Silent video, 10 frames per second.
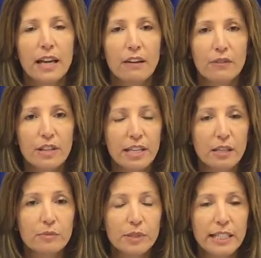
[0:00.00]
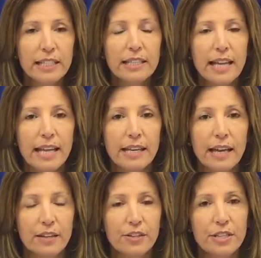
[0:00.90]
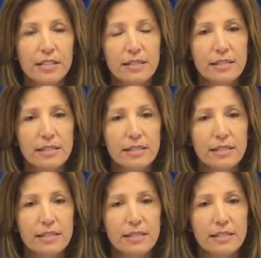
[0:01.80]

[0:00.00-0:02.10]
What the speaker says: everything completed and entered into